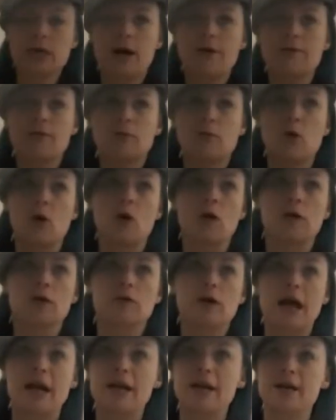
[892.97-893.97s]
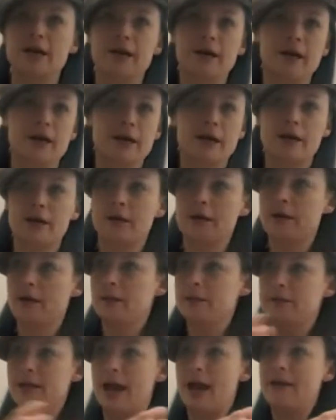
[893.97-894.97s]
comfortable and ready to
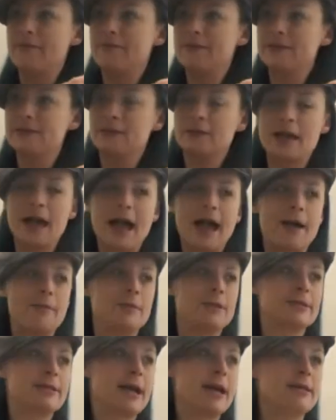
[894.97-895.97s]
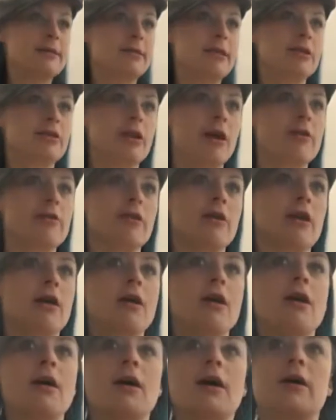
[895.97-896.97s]
dive into lab and test each
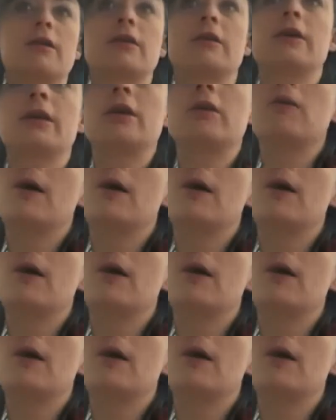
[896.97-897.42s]
other. Are there any